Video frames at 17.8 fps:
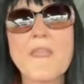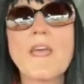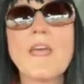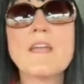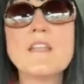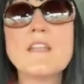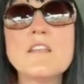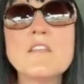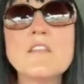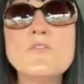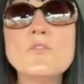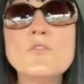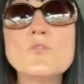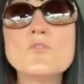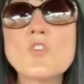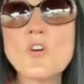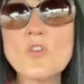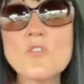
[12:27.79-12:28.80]
And then if
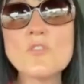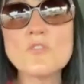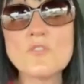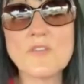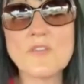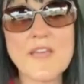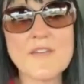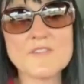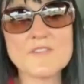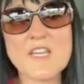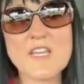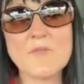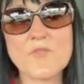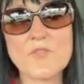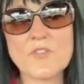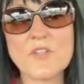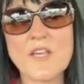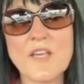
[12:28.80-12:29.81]
you don't have time
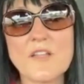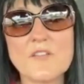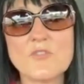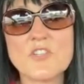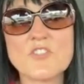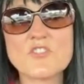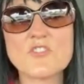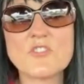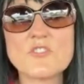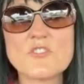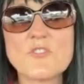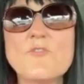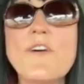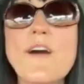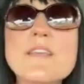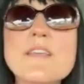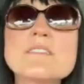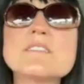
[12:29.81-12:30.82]
for that to educate yourself,
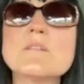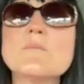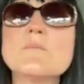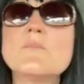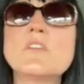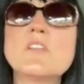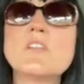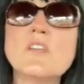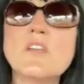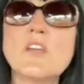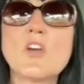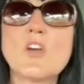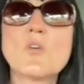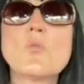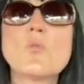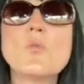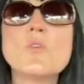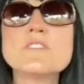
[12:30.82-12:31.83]
find somebody
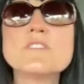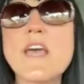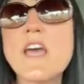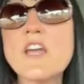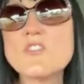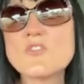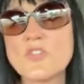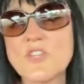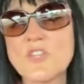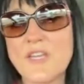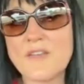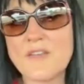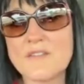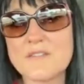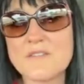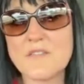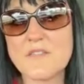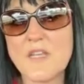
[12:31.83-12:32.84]
who is
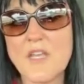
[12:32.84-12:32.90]
educated,